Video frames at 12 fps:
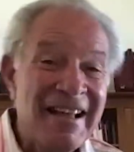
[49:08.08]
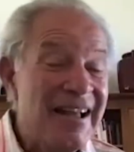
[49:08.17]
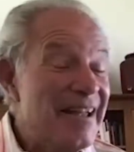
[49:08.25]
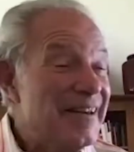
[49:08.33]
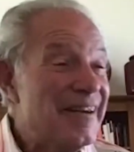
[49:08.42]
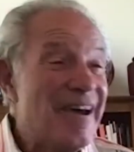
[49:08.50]

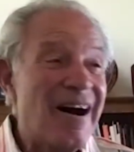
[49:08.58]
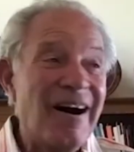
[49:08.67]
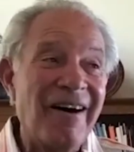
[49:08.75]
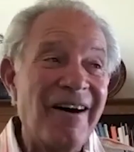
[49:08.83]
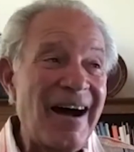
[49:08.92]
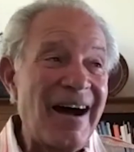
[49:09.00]
No, I
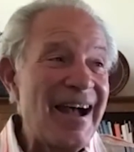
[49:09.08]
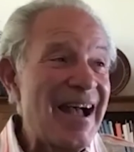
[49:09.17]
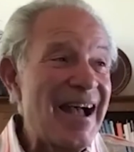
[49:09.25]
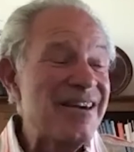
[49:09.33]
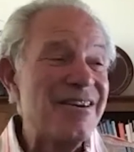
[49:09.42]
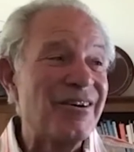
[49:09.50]

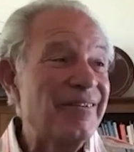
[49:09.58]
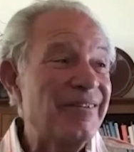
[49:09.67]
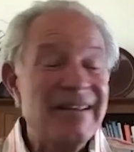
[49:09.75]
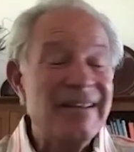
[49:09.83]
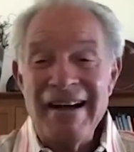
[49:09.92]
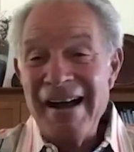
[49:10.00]

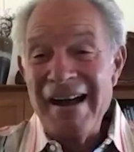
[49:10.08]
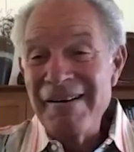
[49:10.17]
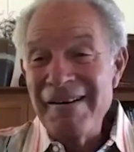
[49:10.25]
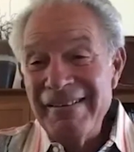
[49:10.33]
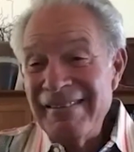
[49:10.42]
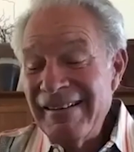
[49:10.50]

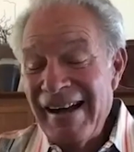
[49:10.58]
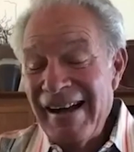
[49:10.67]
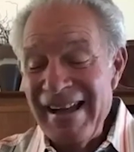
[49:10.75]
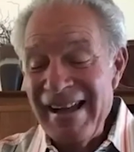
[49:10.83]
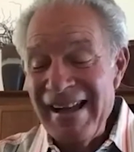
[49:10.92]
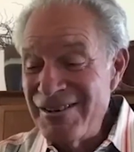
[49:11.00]
had no
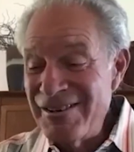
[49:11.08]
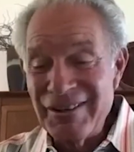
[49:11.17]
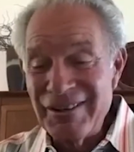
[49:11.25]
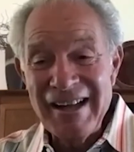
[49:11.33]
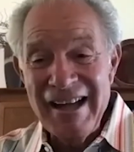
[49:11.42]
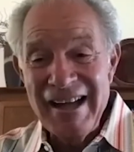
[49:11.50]
concept of
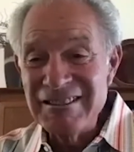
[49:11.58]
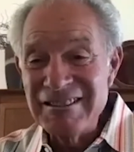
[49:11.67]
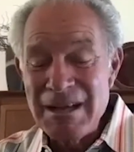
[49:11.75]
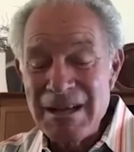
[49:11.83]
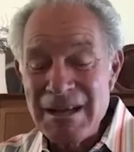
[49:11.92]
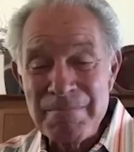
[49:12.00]
getting into the
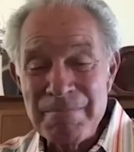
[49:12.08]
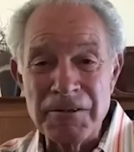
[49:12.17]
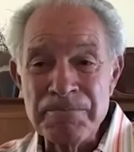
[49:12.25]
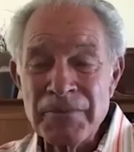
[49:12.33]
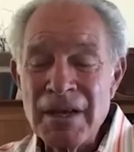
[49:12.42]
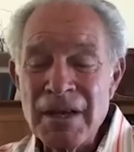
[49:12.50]
home improvement
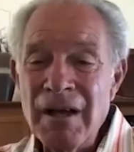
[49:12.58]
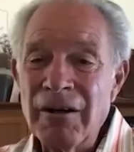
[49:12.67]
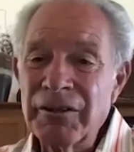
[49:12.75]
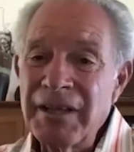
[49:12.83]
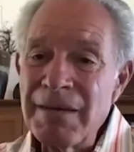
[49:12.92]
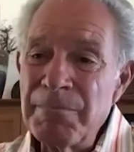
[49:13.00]
industry.
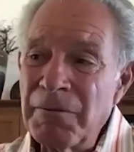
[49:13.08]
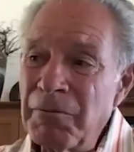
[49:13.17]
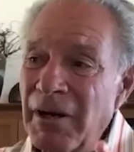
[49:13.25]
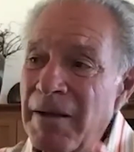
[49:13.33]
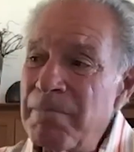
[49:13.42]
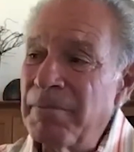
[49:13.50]
Okay,
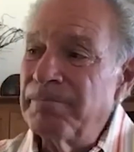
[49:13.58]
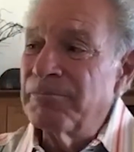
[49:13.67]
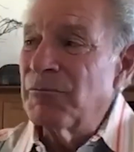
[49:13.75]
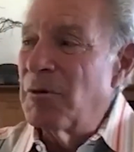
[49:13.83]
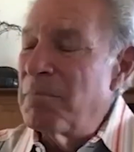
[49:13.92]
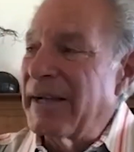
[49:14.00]
but
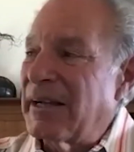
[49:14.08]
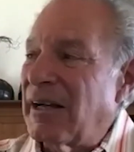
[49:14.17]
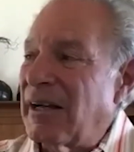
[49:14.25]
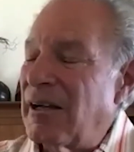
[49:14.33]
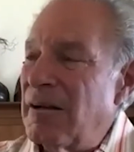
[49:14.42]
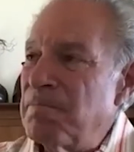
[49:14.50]
with my
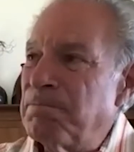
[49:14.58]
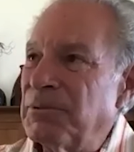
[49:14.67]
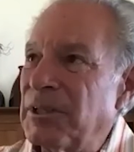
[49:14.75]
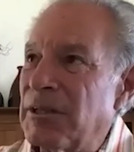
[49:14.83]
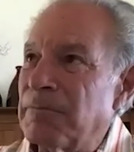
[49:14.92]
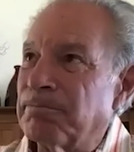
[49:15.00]
company,
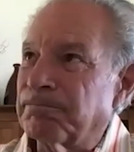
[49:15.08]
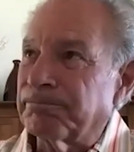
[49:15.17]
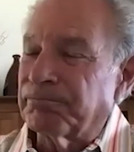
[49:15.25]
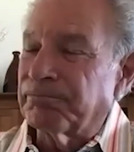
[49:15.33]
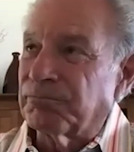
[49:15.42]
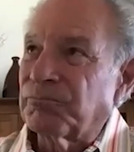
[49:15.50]

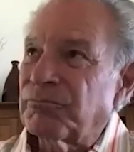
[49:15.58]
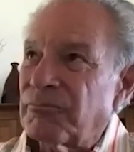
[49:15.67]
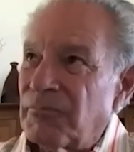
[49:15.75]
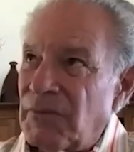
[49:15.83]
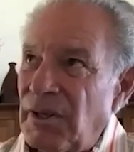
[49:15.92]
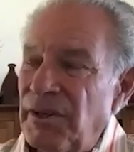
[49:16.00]
you're
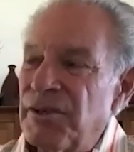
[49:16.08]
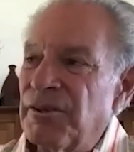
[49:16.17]
right.